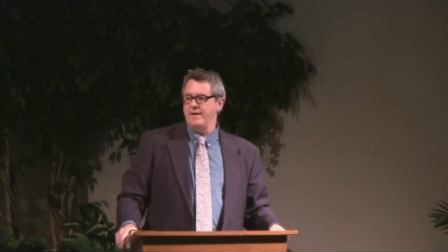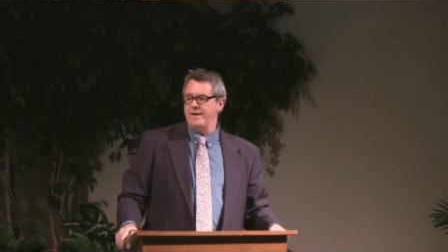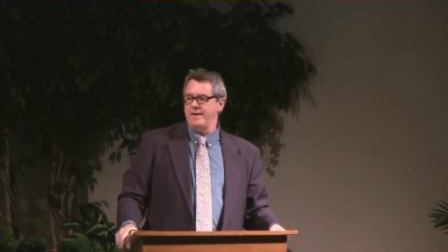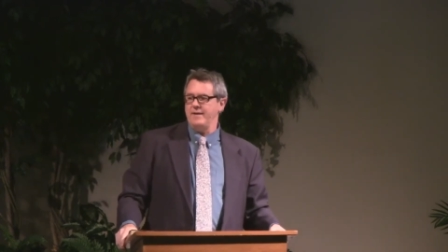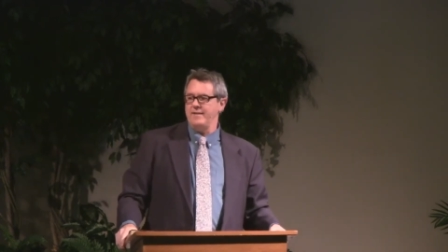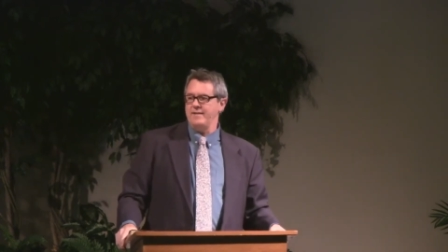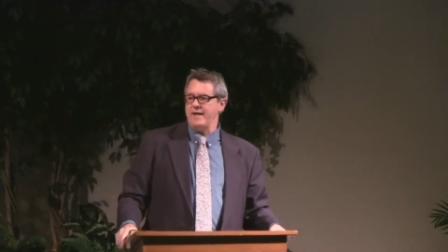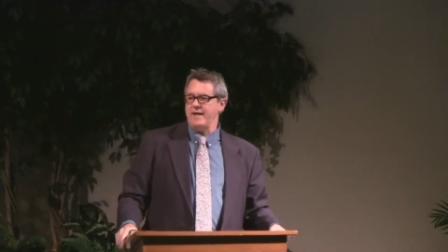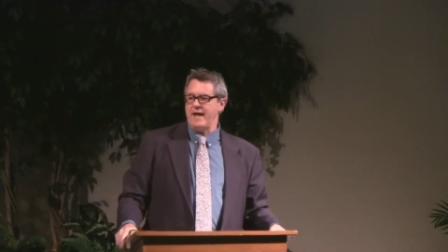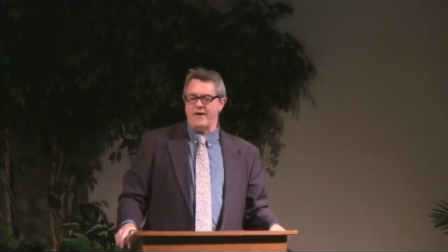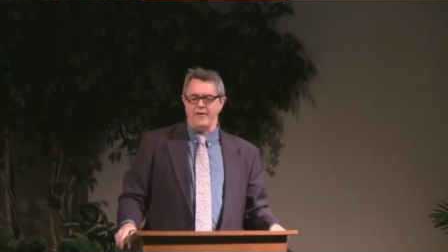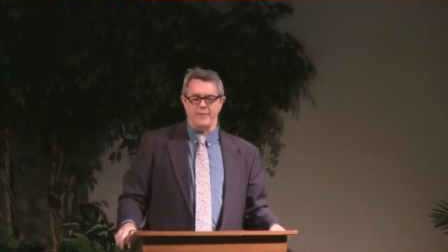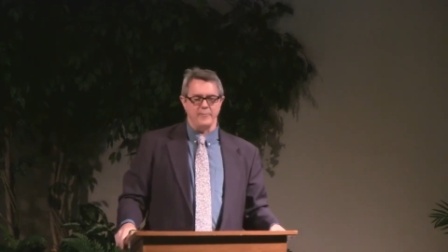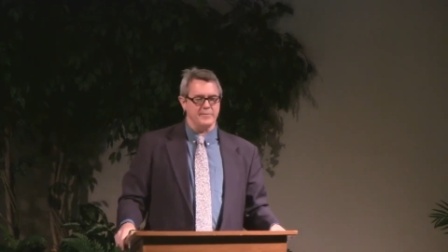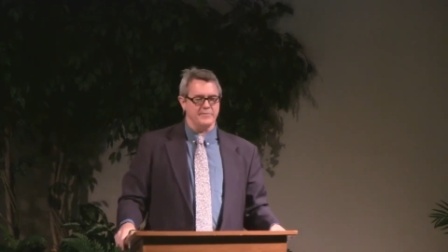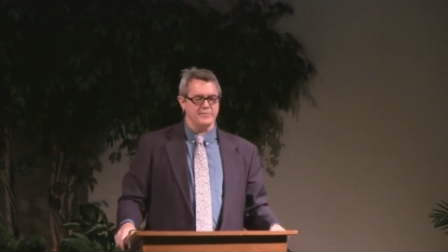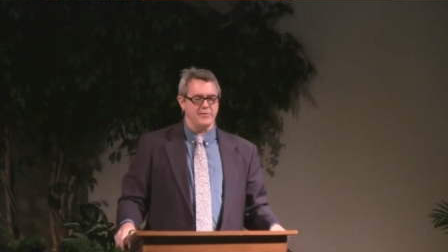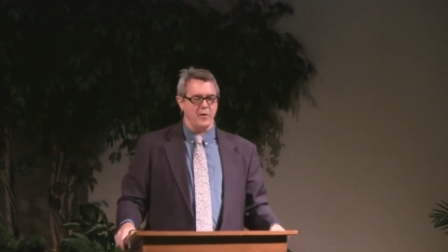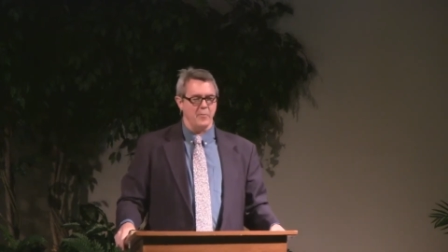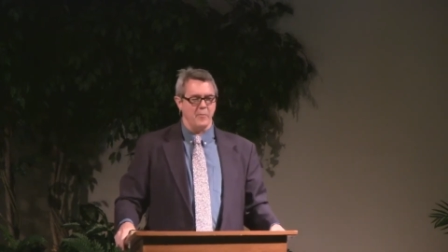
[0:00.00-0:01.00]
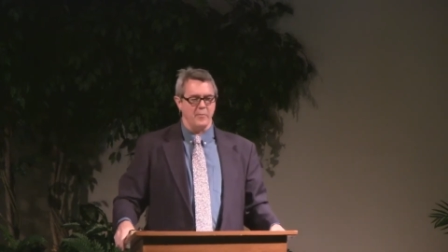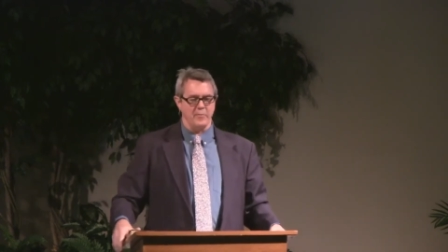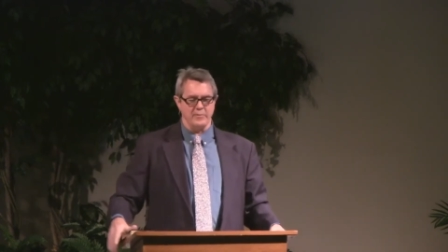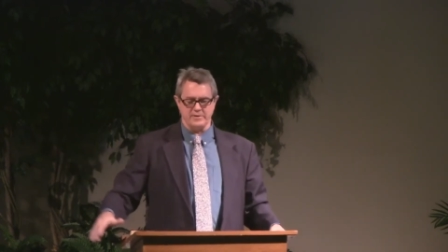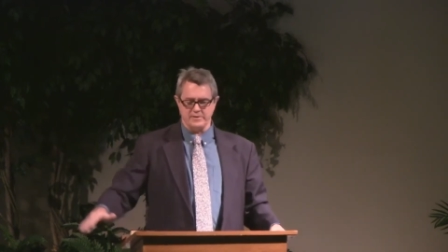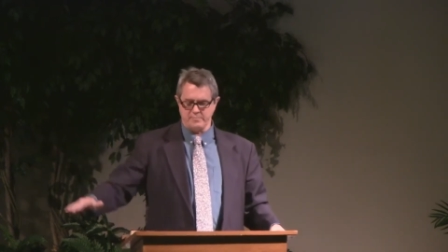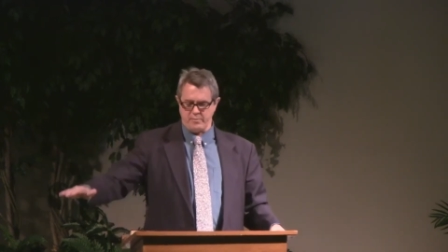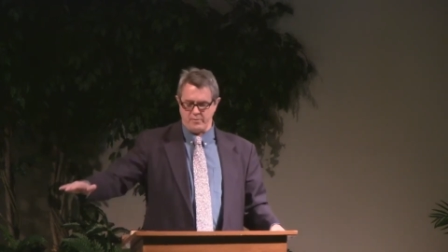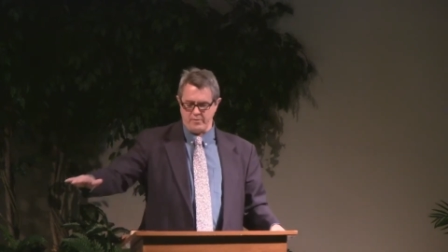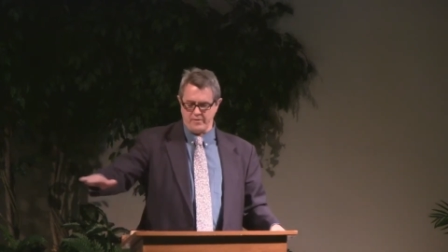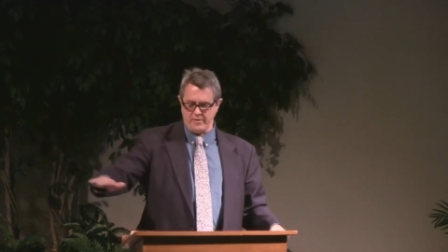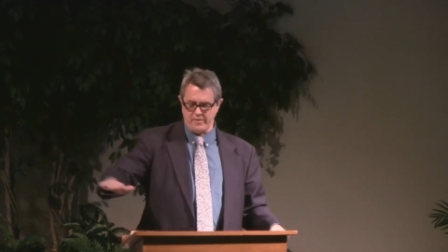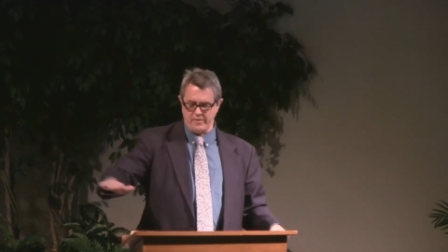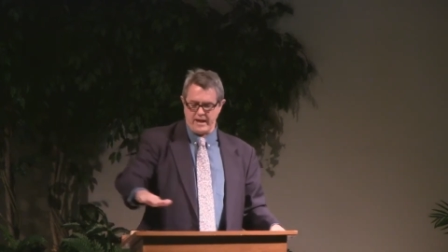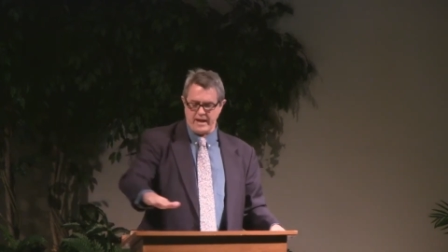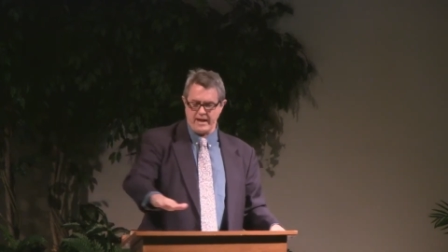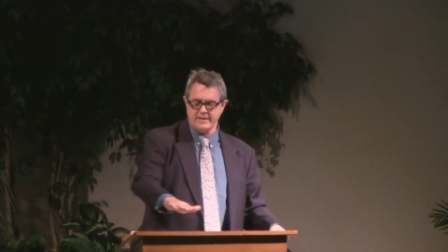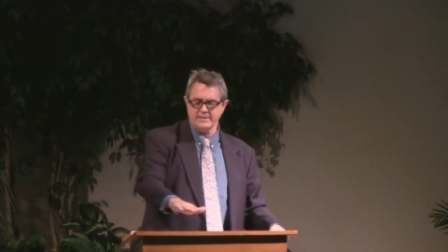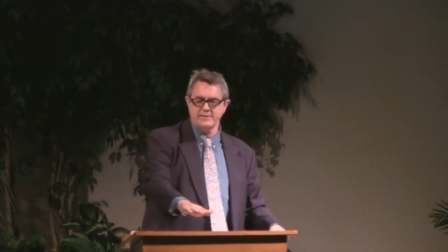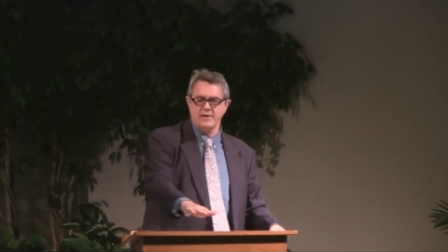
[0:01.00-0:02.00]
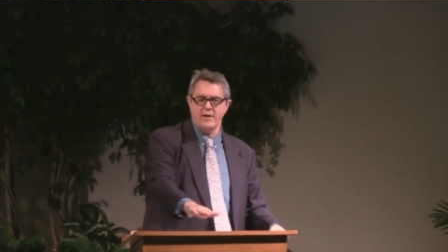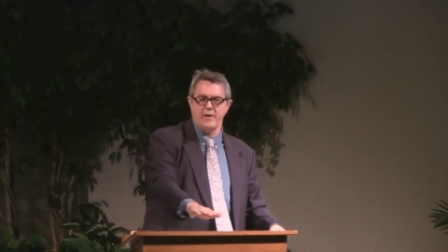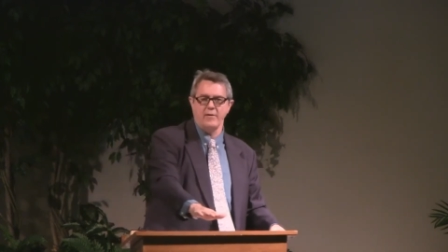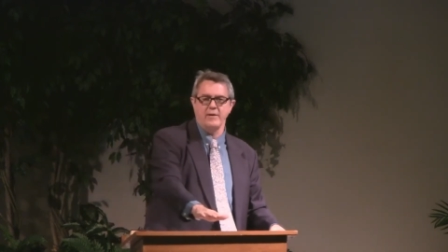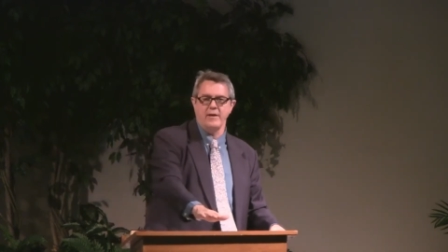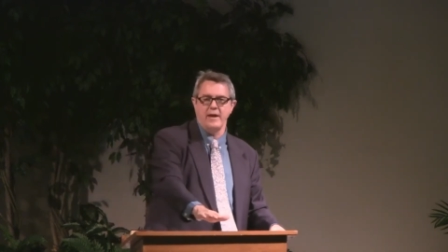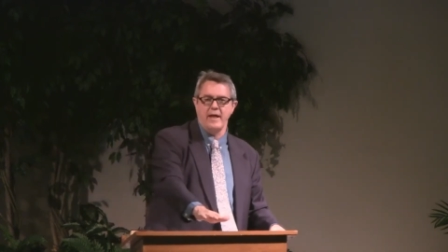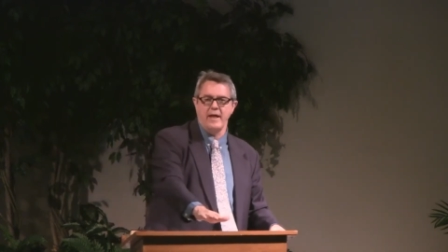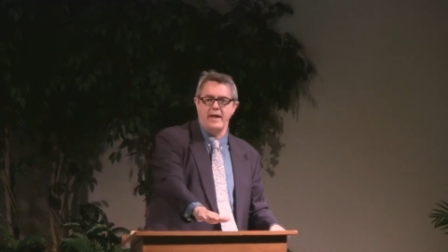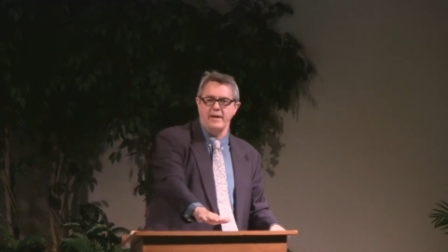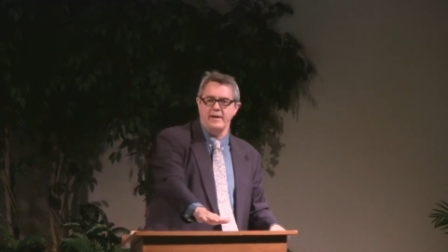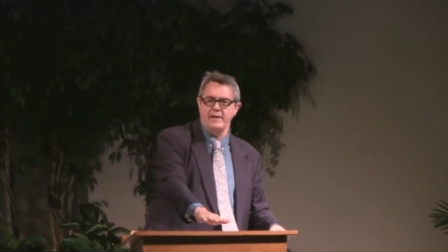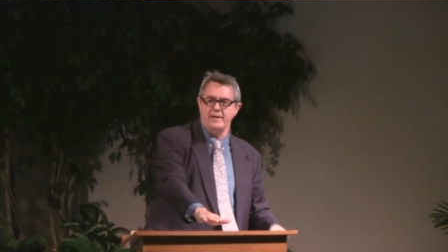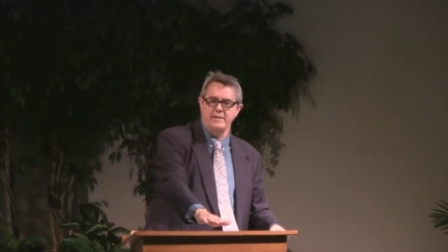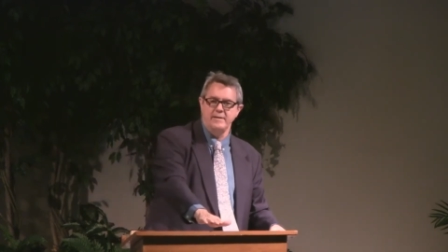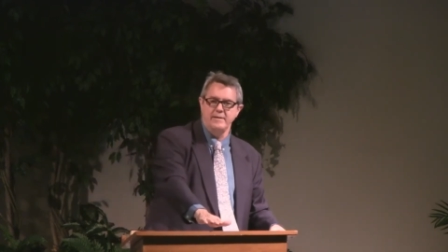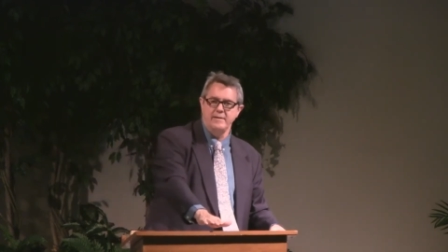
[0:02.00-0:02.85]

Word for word: And the highway patrolman would just pull the last car in line.